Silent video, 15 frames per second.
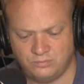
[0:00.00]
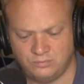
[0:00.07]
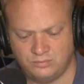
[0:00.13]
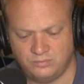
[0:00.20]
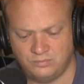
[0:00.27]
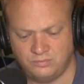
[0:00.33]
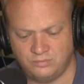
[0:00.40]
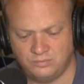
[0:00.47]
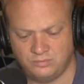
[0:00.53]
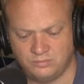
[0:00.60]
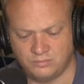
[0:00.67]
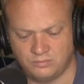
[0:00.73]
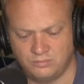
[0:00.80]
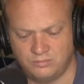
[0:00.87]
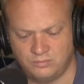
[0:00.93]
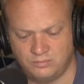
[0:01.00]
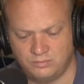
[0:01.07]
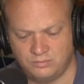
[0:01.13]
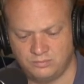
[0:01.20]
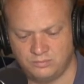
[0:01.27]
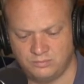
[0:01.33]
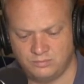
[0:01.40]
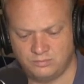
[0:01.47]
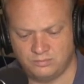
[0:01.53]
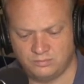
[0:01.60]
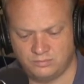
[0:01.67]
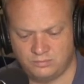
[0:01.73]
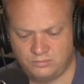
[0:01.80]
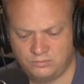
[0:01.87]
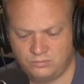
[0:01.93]

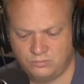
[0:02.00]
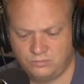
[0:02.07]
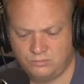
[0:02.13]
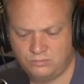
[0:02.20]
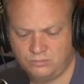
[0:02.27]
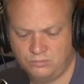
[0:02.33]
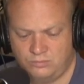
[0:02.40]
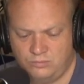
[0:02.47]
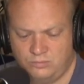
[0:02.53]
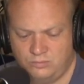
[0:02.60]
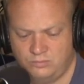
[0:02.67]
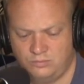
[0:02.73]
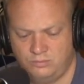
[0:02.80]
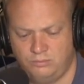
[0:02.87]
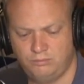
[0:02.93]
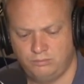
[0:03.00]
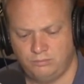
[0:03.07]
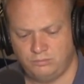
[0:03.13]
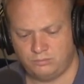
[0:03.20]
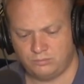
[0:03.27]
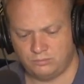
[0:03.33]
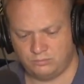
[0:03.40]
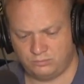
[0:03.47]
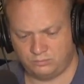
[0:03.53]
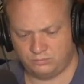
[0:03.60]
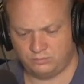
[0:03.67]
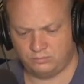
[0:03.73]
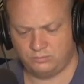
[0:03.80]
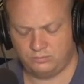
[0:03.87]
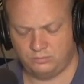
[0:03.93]

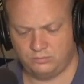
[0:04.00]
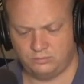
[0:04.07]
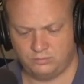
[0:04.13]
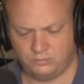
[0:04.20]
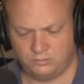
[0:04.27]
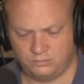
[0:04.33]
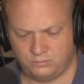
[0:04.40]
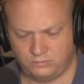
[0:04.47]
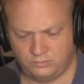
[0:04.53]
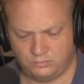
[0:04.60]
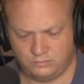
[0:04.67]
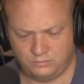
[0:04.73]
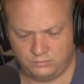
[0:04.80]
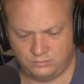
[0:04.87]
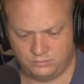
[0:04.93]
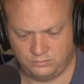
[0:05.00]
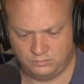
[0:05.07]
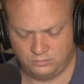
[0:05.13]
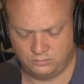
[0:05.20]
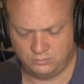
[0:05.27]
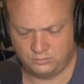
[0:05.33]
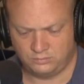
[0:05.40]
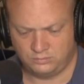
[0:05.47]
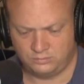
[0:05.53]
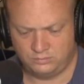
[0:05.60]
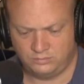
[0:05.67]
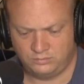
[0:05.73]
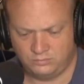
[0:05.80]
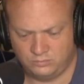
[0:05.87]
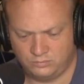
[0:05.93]

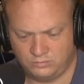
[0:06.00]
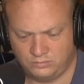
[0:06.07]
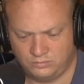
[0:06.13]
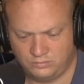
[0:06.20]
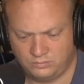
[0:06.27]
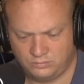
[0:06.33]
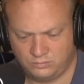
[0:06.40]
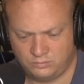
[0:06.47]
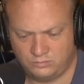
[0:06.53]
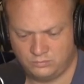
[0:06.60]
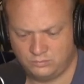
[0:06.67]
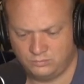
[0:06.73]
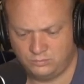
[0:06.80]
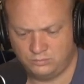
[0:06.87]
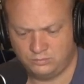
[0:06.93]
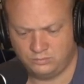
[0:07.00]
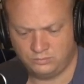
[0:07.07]
The person shown says nothing.